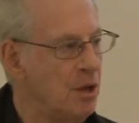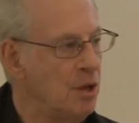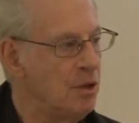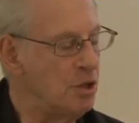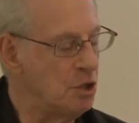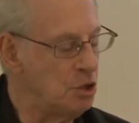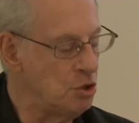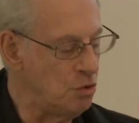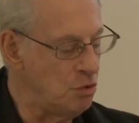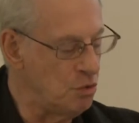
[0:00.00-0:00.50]

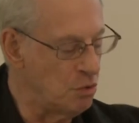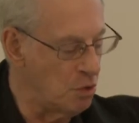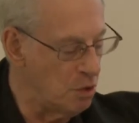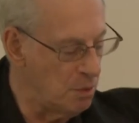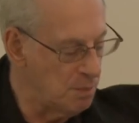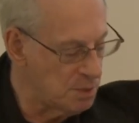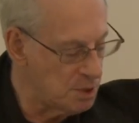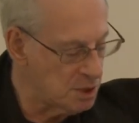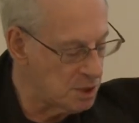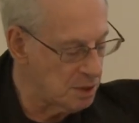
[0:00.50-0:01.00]
The 2
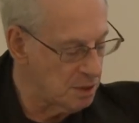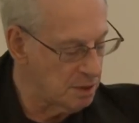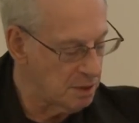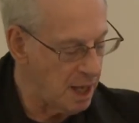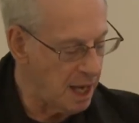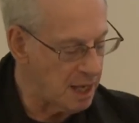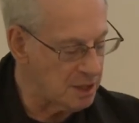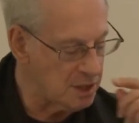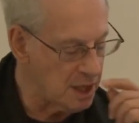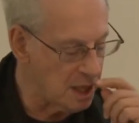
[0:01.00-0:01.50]
groups,
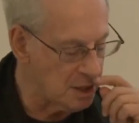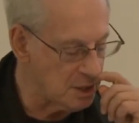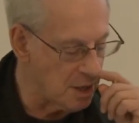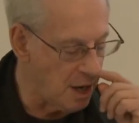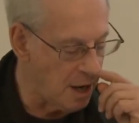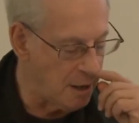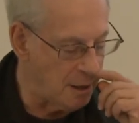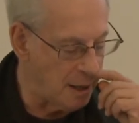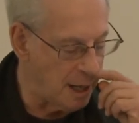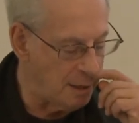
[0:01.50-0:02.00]

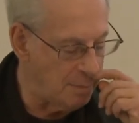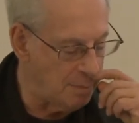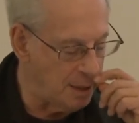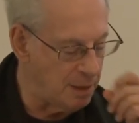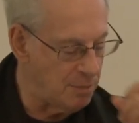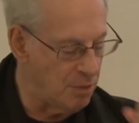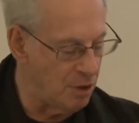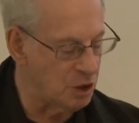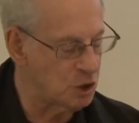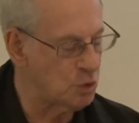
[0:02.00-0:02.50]
SSR and
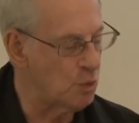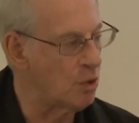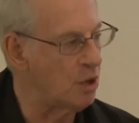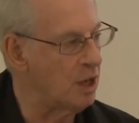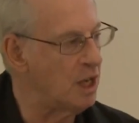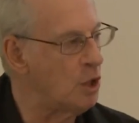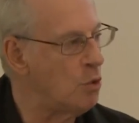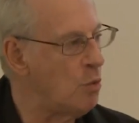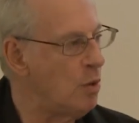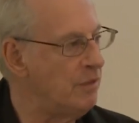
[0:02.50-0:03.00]
big books, were
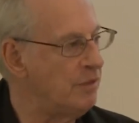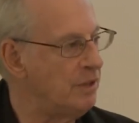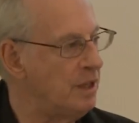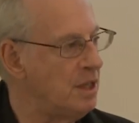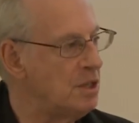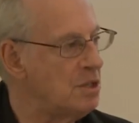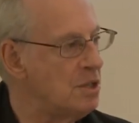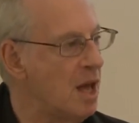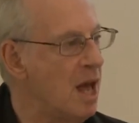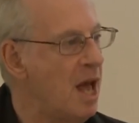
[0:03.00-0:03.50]

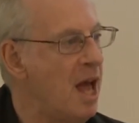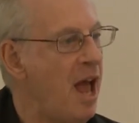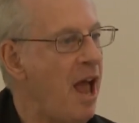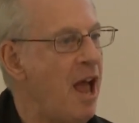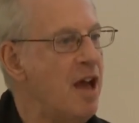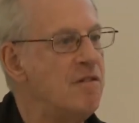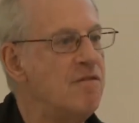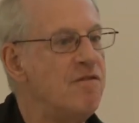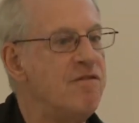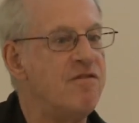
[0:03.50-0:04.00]
equivalent
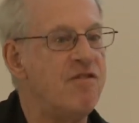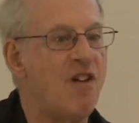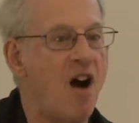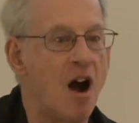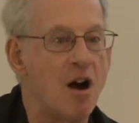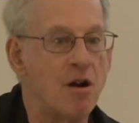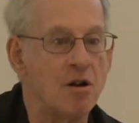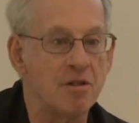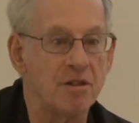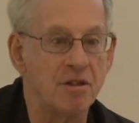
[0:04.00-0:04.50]
and
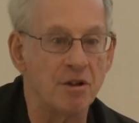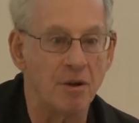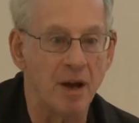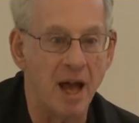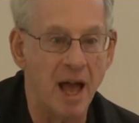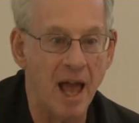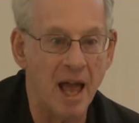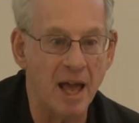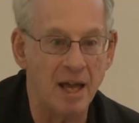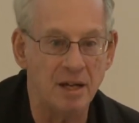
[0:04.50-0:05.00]
farther
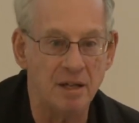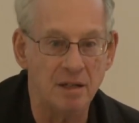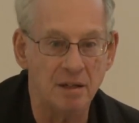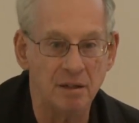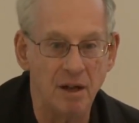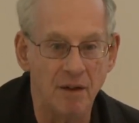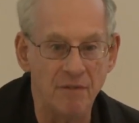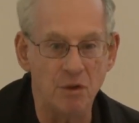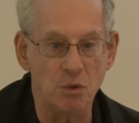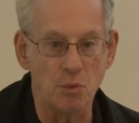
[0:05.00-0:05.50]
ahead
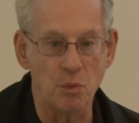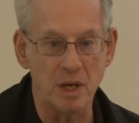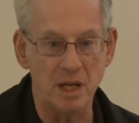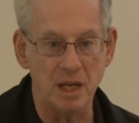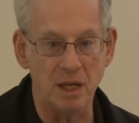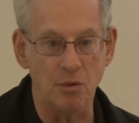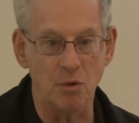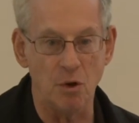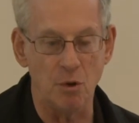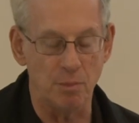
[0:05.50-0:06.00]
of the
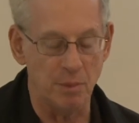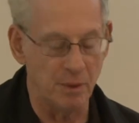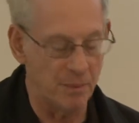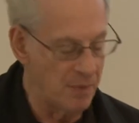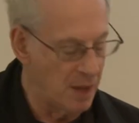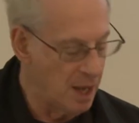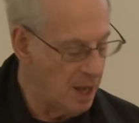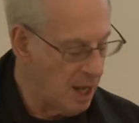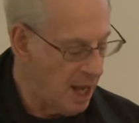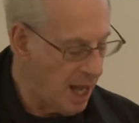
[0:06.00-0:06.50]
reading group.
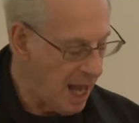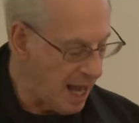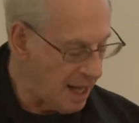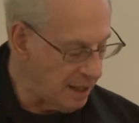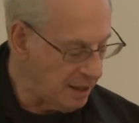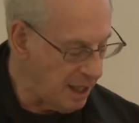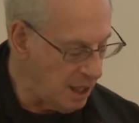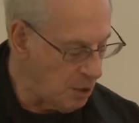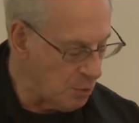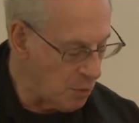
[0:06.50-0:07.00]

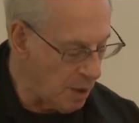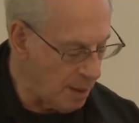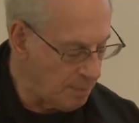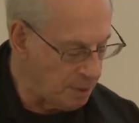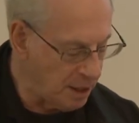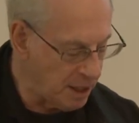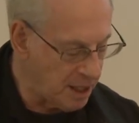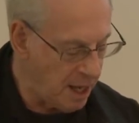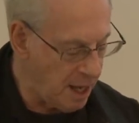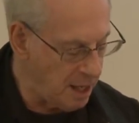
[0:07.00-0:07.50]
Ellie
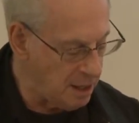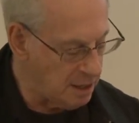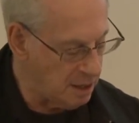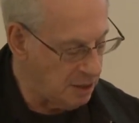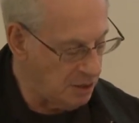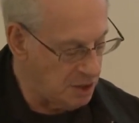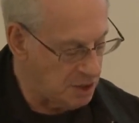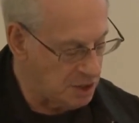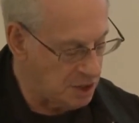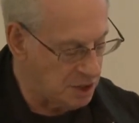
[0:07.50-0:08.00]

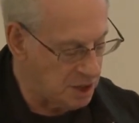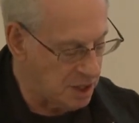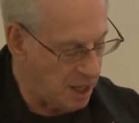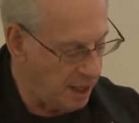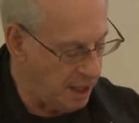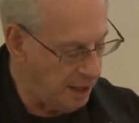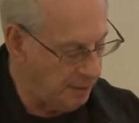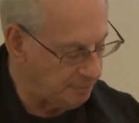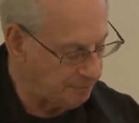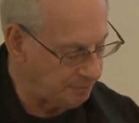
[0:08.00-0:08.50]
replicated this
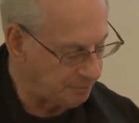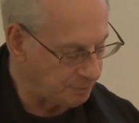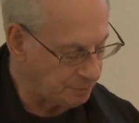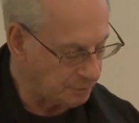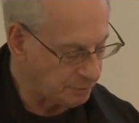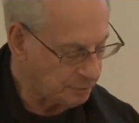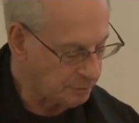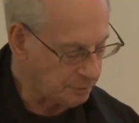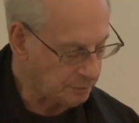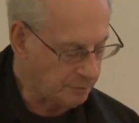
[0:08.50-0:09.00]
study
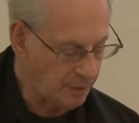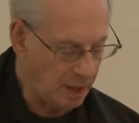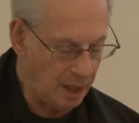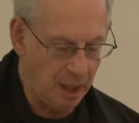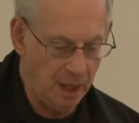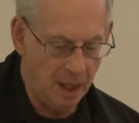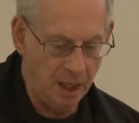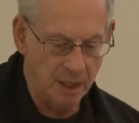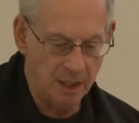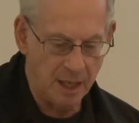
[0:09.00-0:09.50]

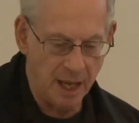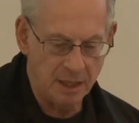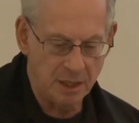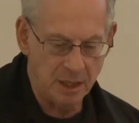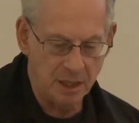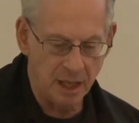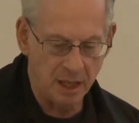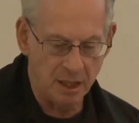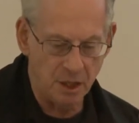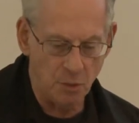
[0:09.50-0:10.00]
in
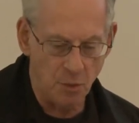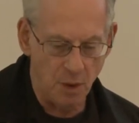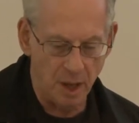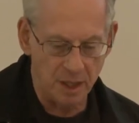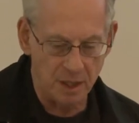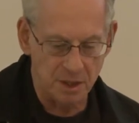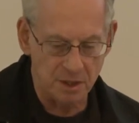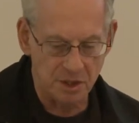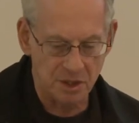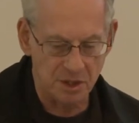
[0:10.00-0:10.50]

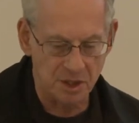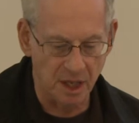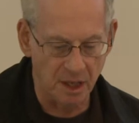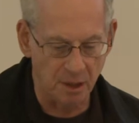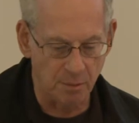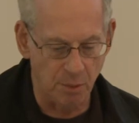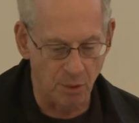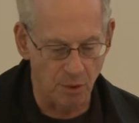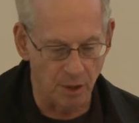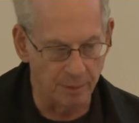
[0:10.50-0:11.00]
1991 in
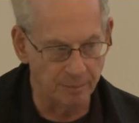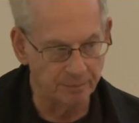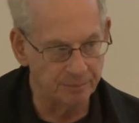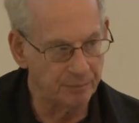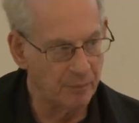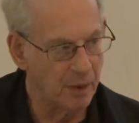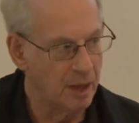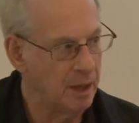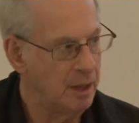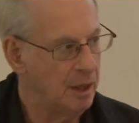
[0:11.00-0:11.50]
Singapore
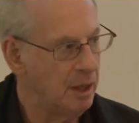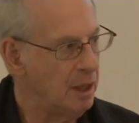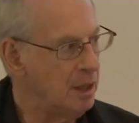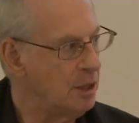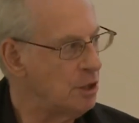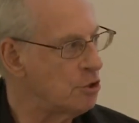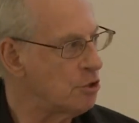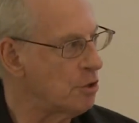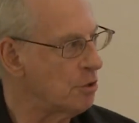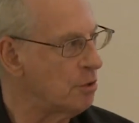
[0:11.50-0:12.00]
in
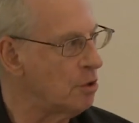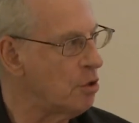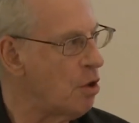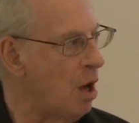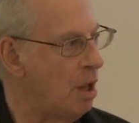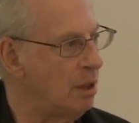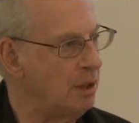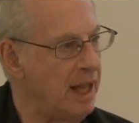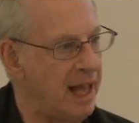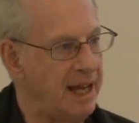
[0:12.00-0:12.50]
a journal
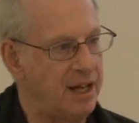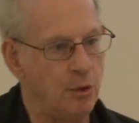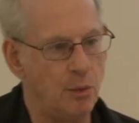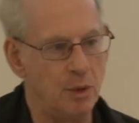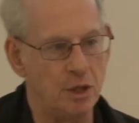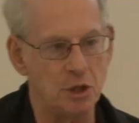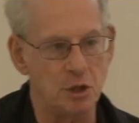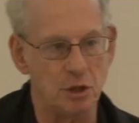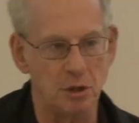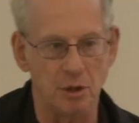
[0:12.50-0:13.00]
called
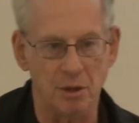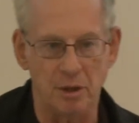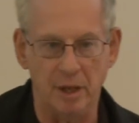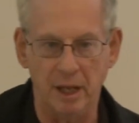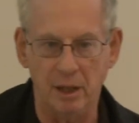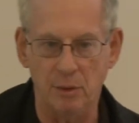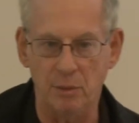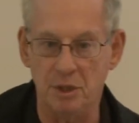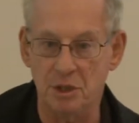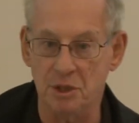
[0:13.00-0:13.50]
Language
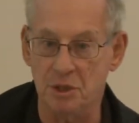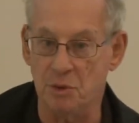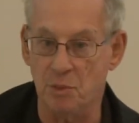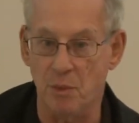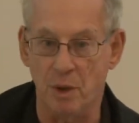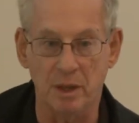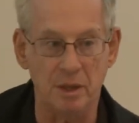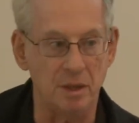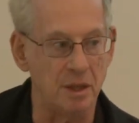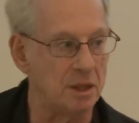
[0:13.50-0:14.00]
Learning, which is
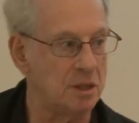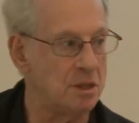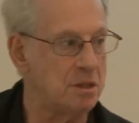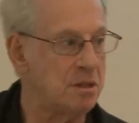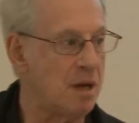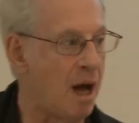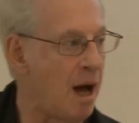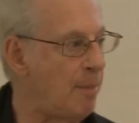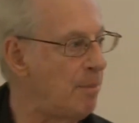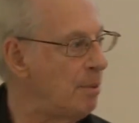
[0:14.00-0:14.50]
one of the
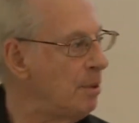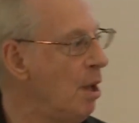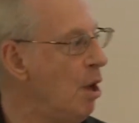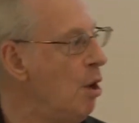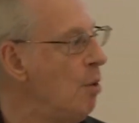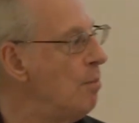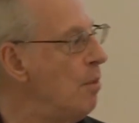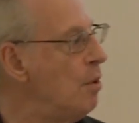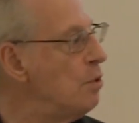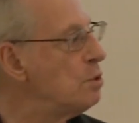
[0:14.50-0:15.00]
top,
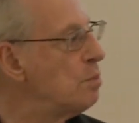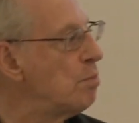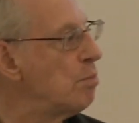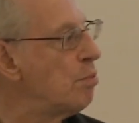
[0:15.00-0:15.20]
most